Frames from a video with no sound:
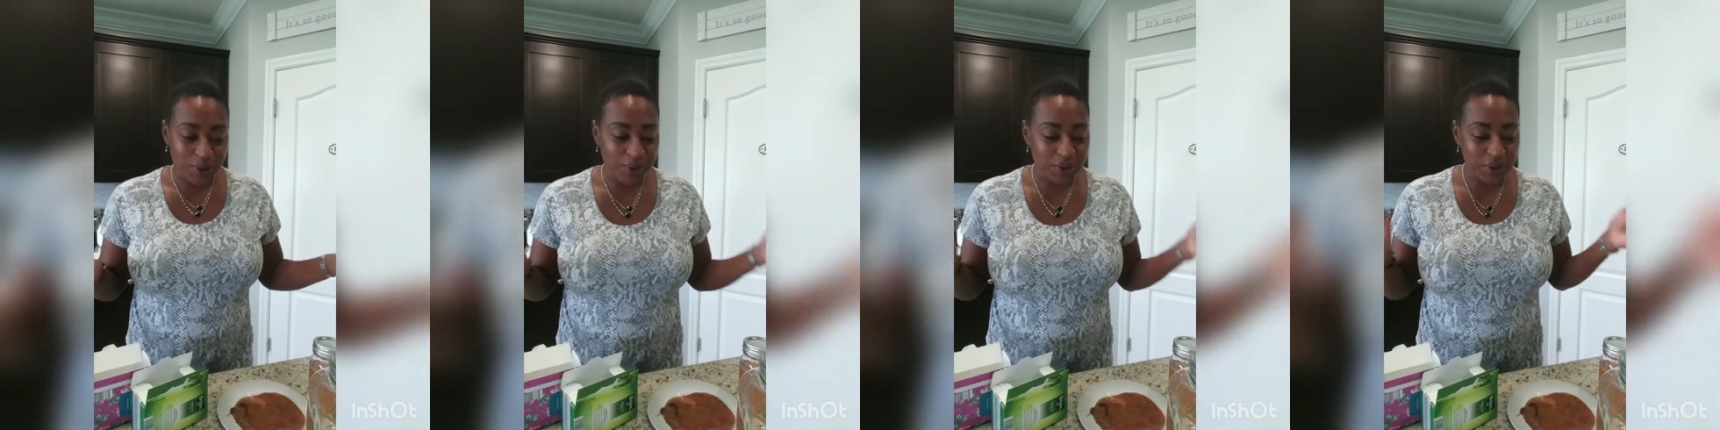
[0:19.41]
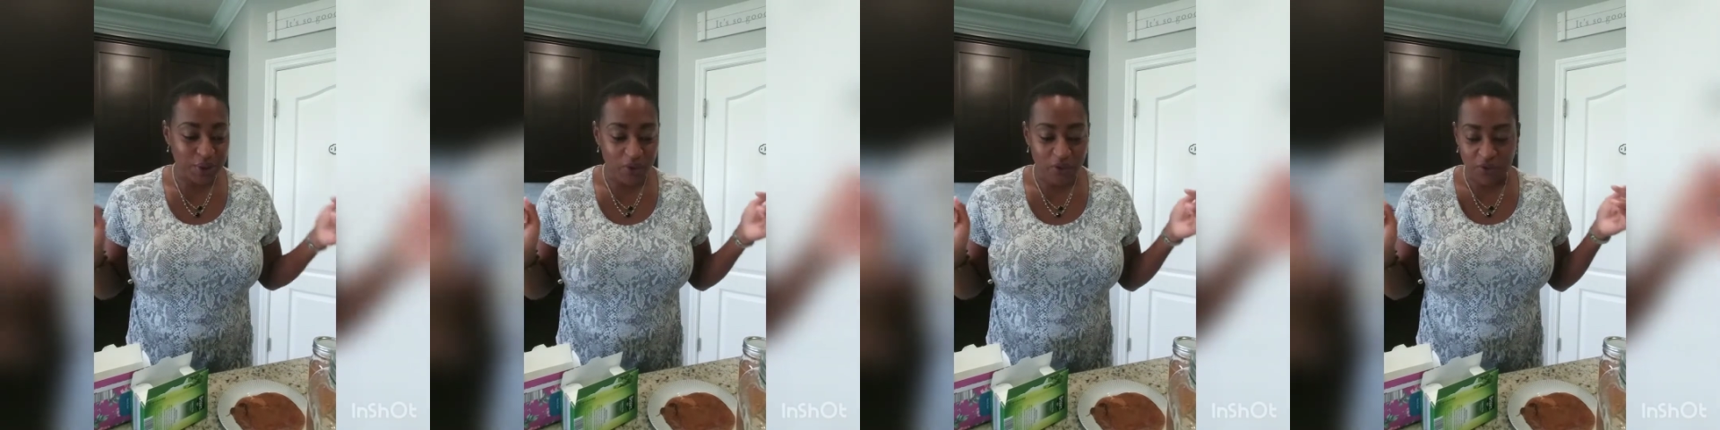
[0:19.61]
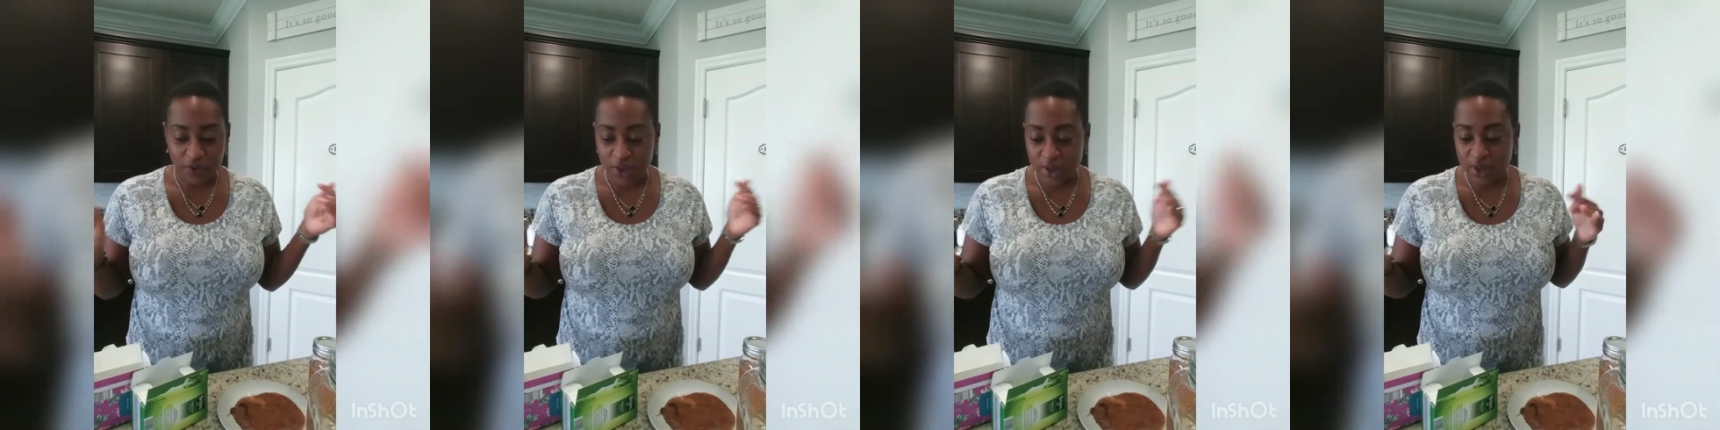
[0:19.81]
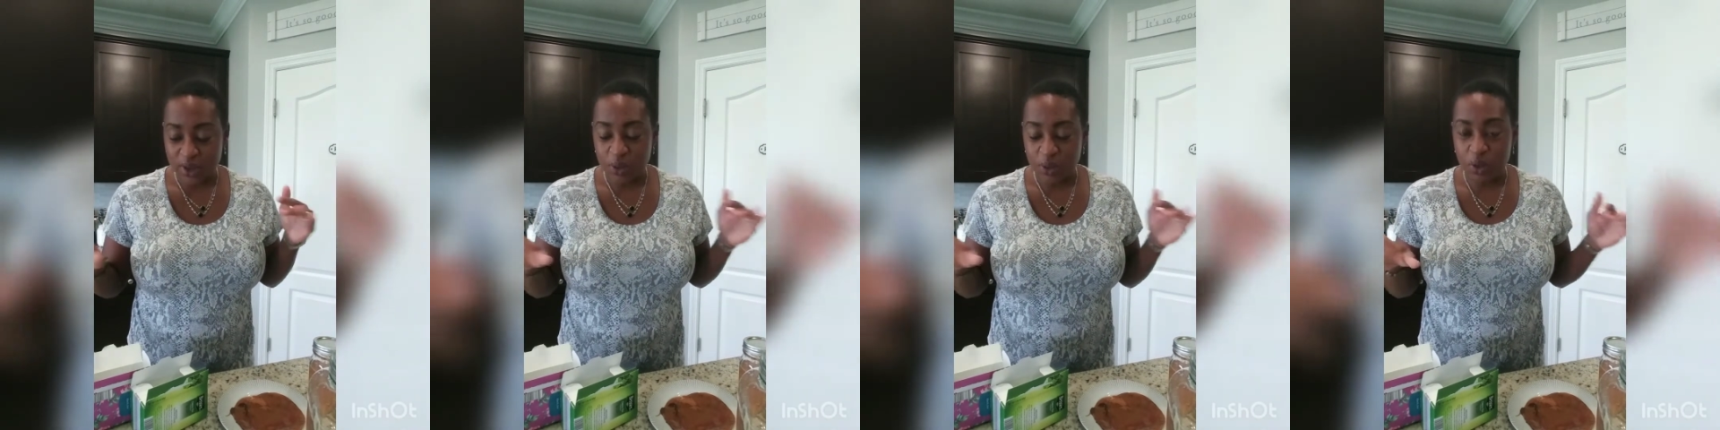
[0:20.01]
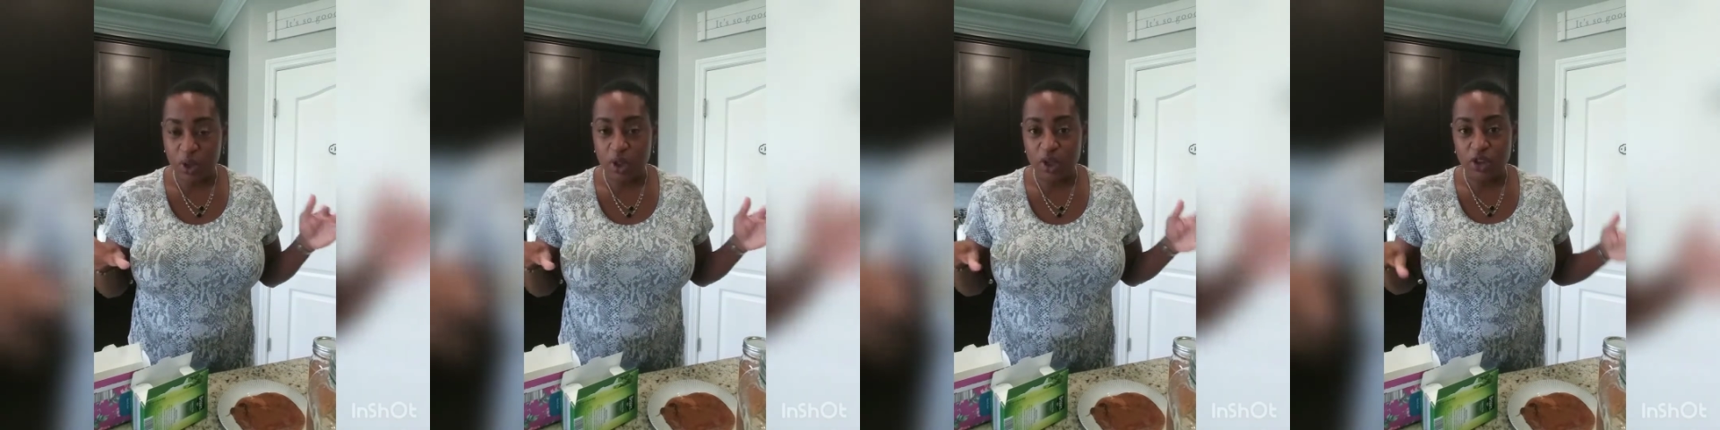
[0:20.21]
So first I'm
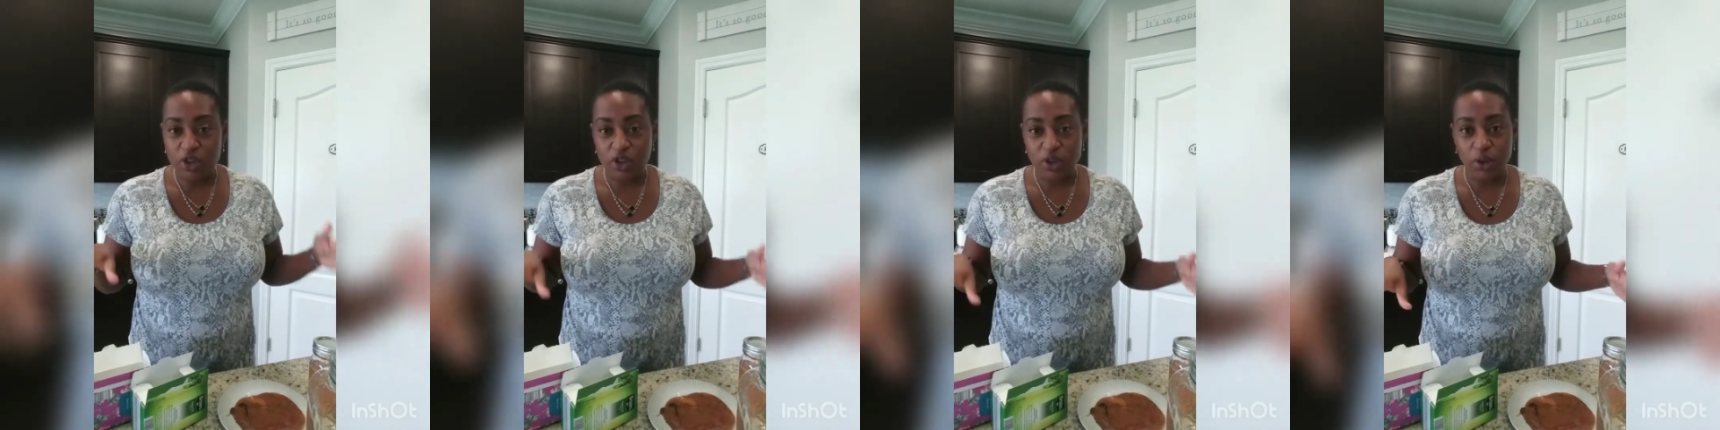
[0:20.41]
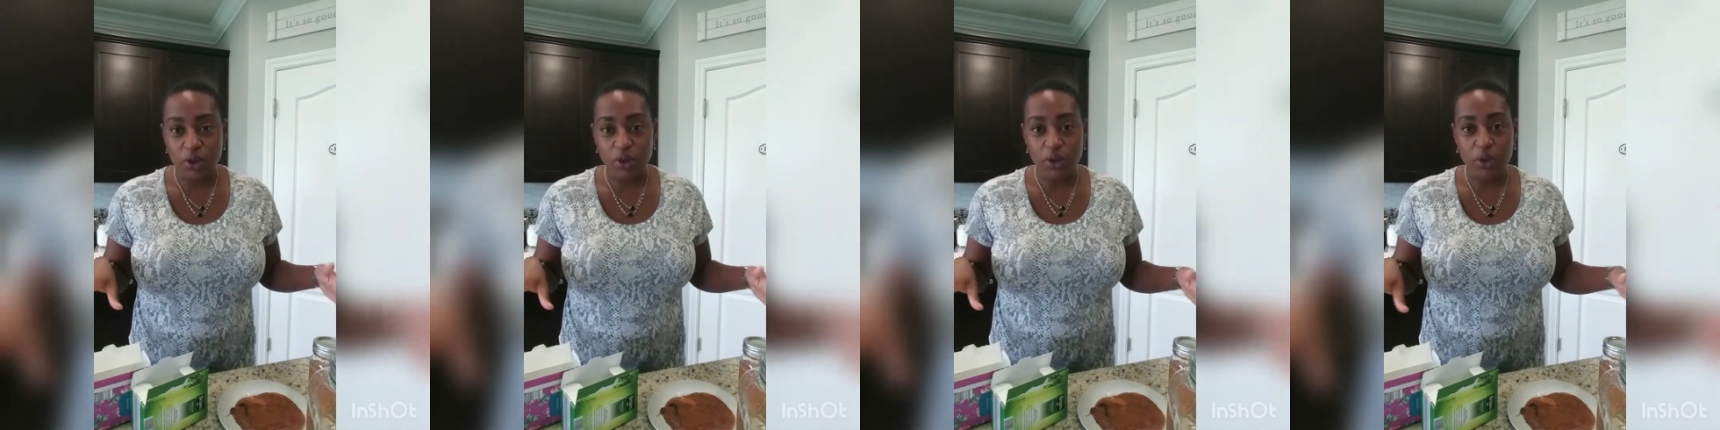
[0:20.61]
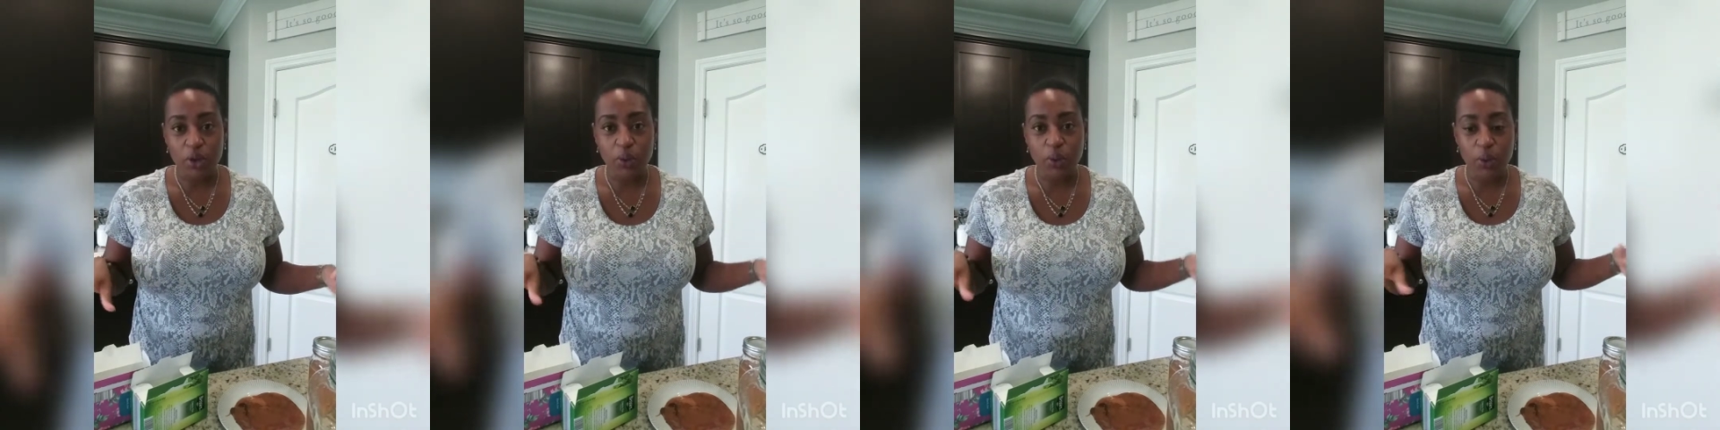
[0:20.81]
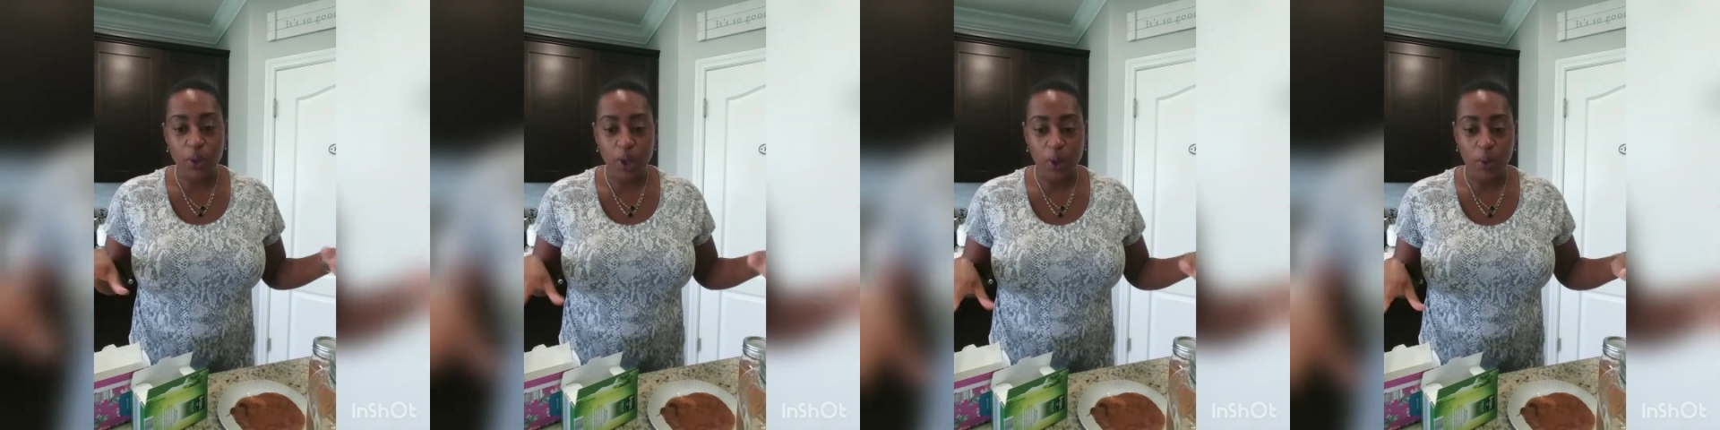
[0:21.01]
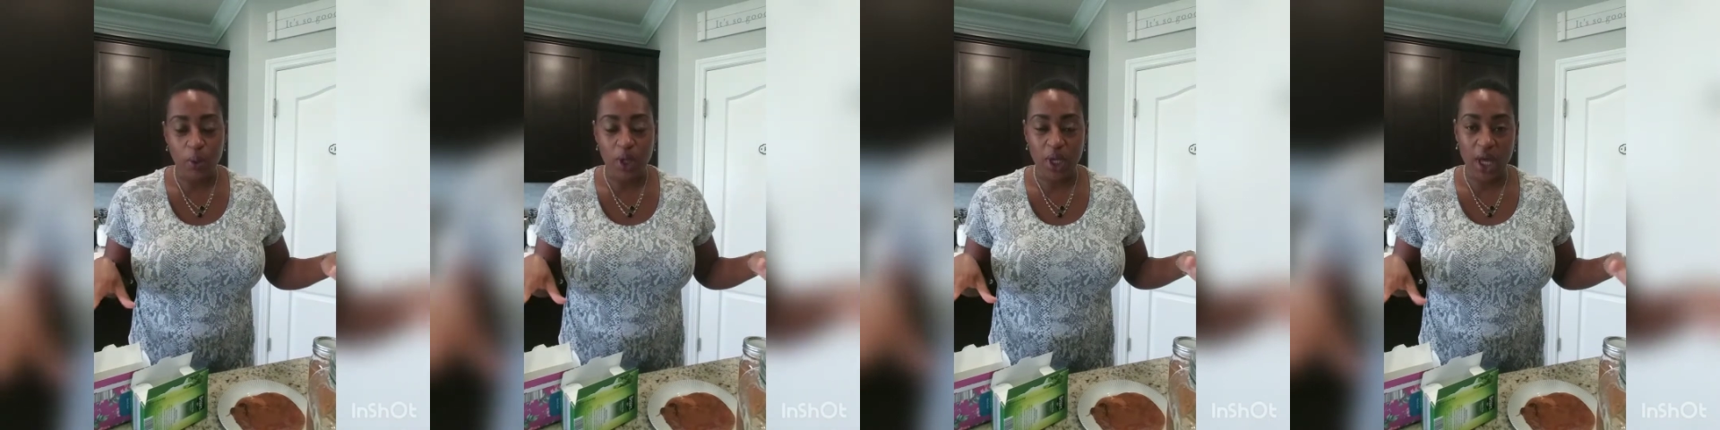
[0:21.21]
going to show you
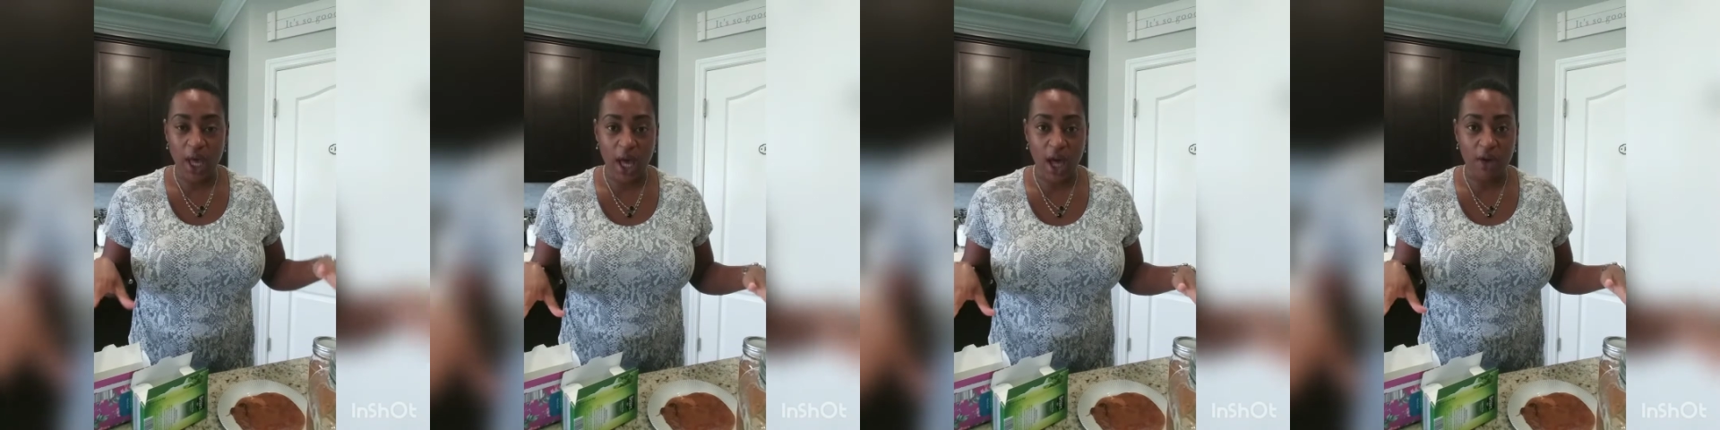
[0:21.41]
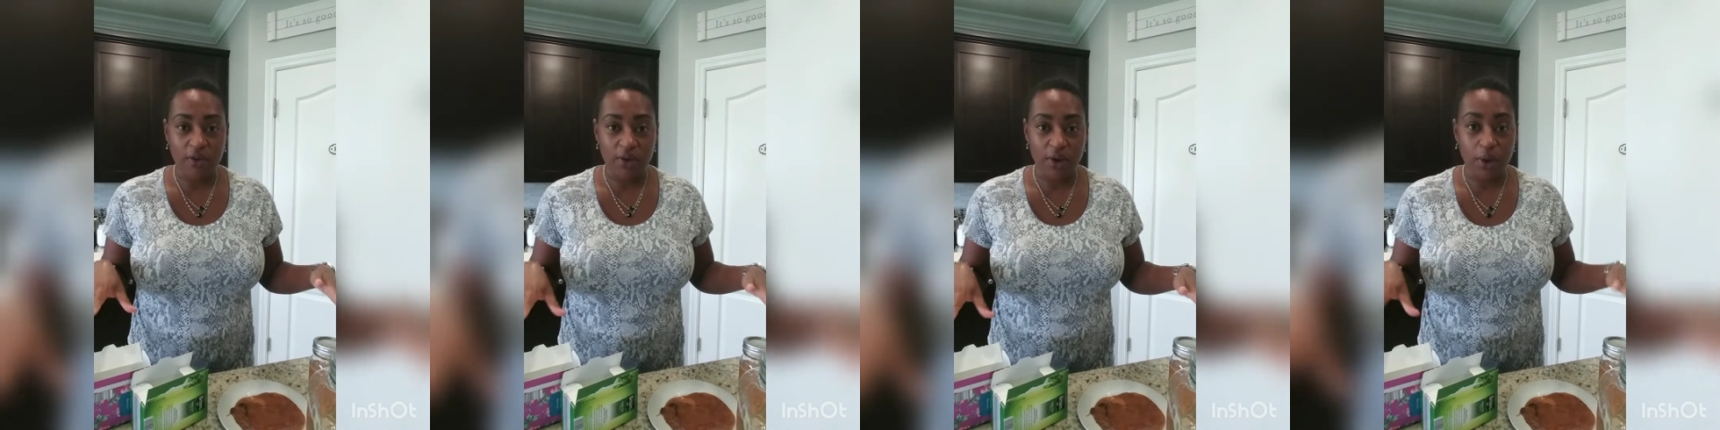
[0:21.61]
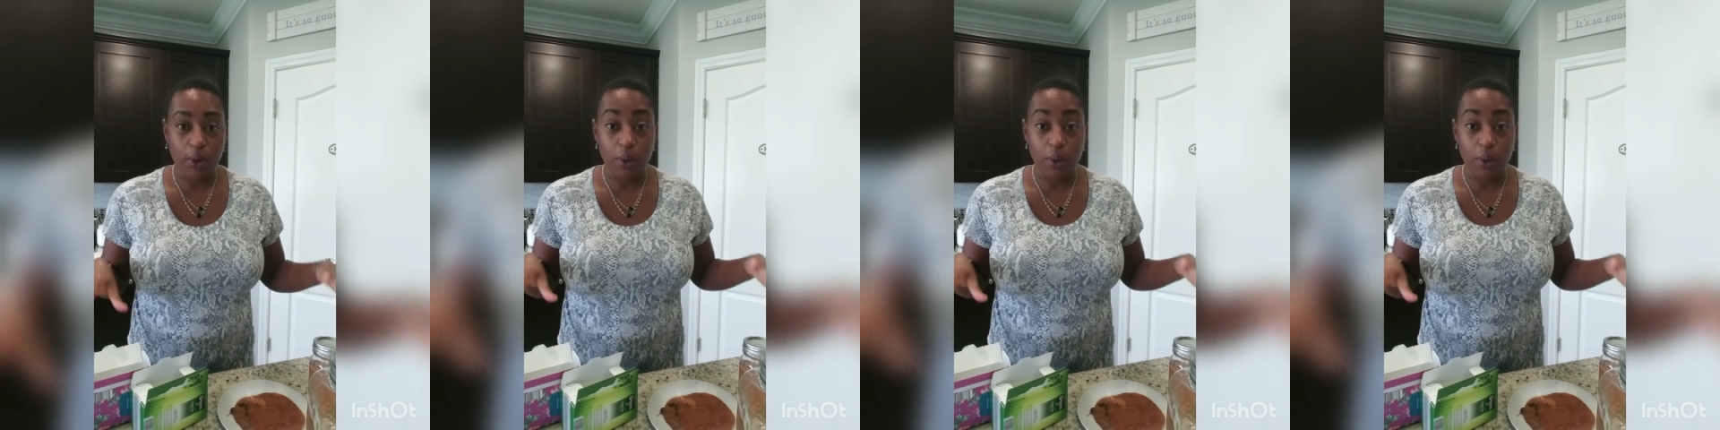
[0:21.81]
what we have here,